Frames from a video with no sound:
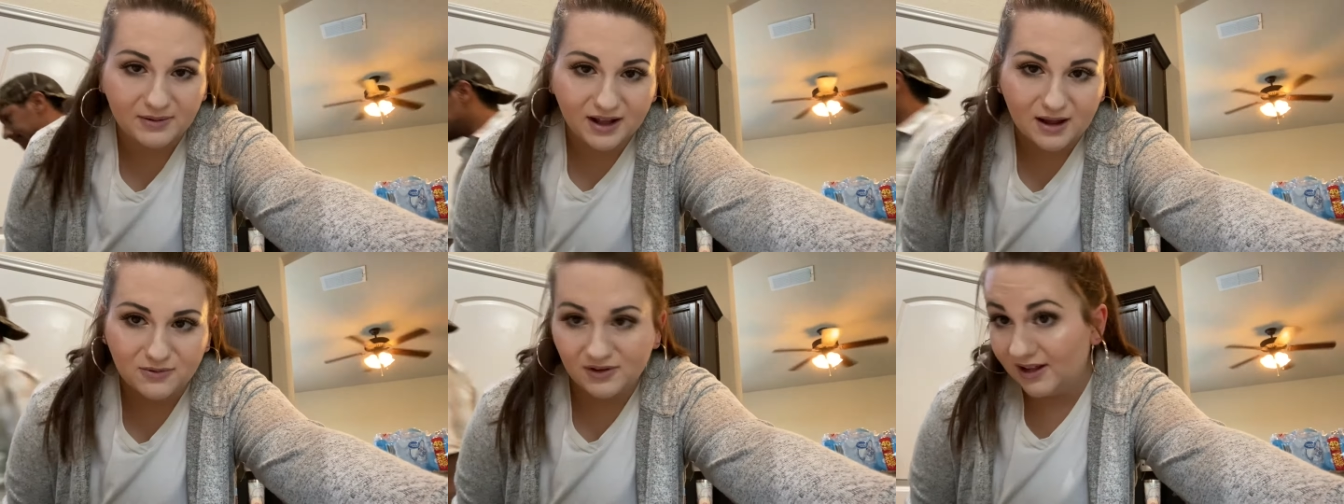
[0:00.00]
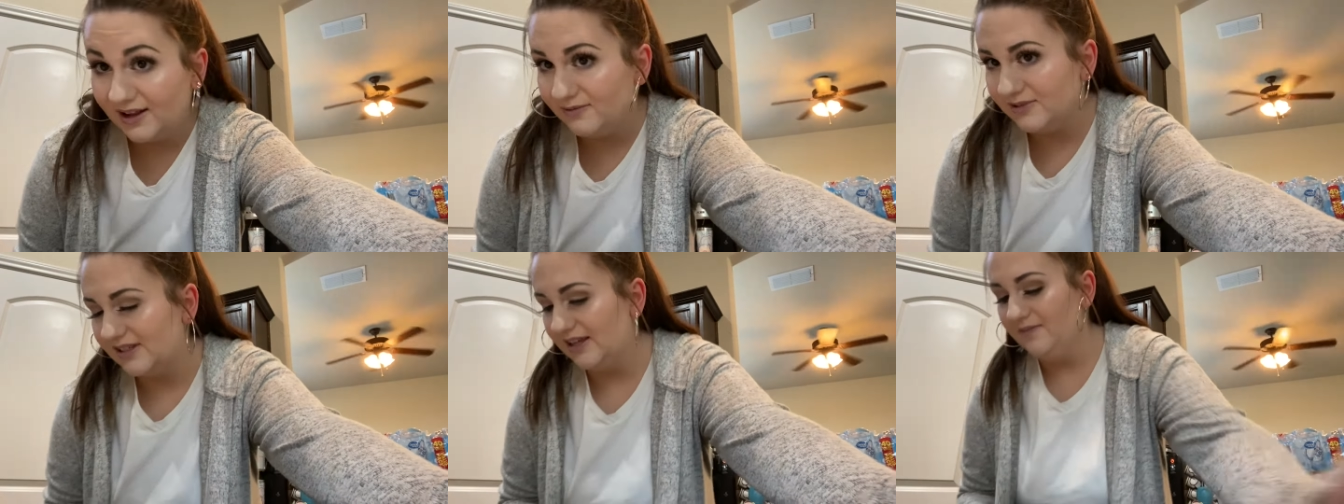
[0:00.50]
a lot more than that.
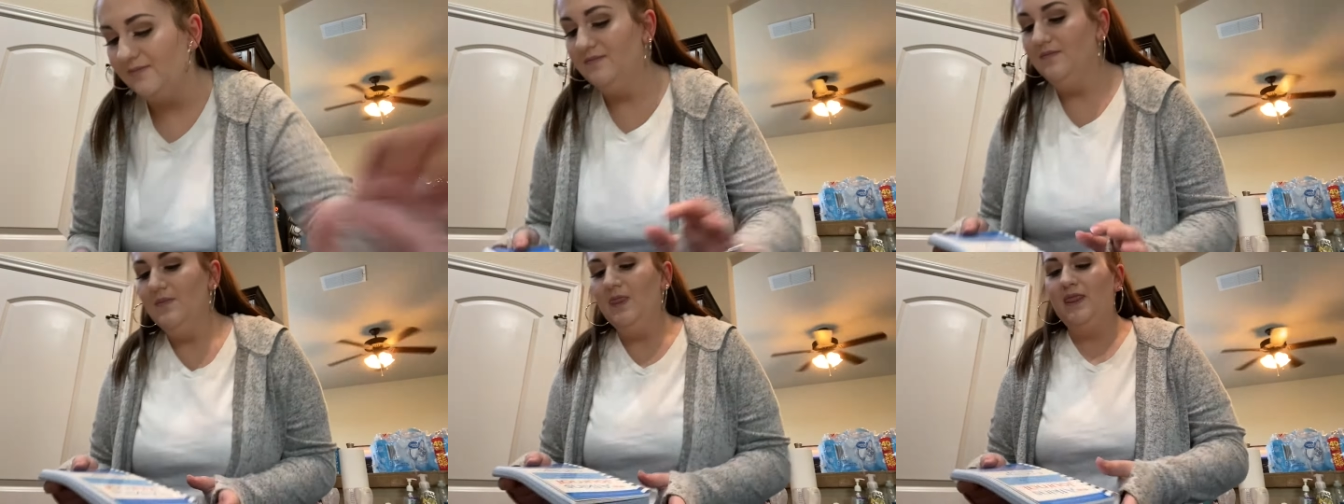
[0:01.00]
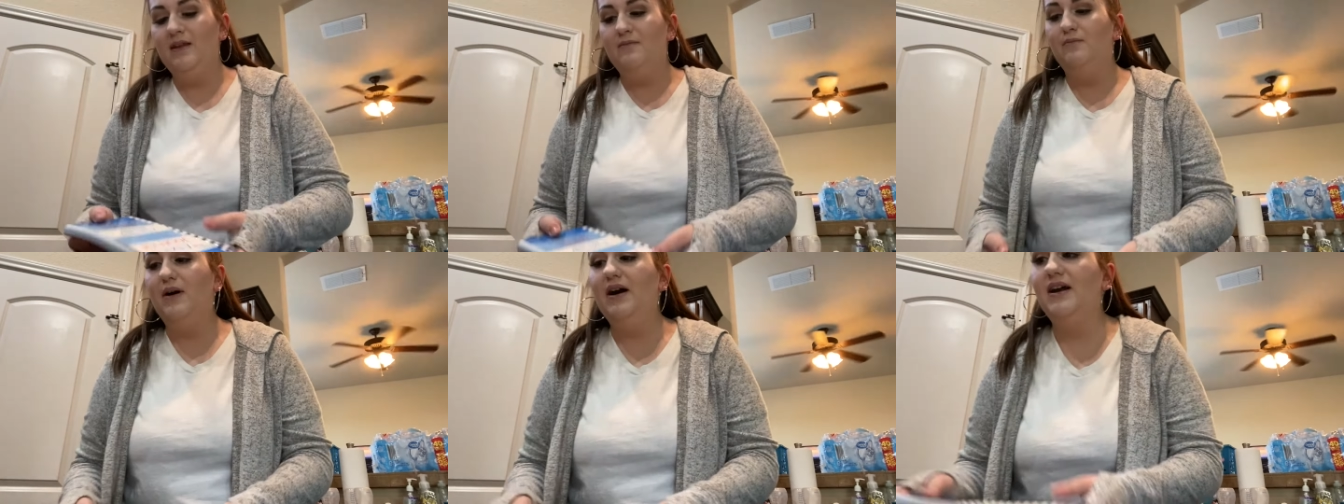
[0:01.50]
We'll see.
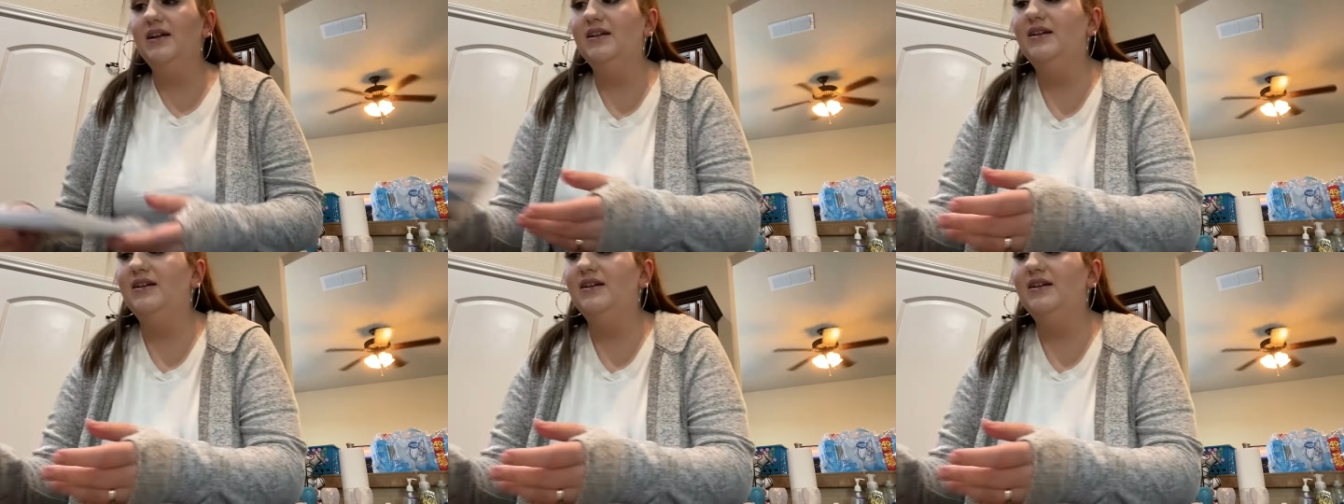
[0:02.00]
But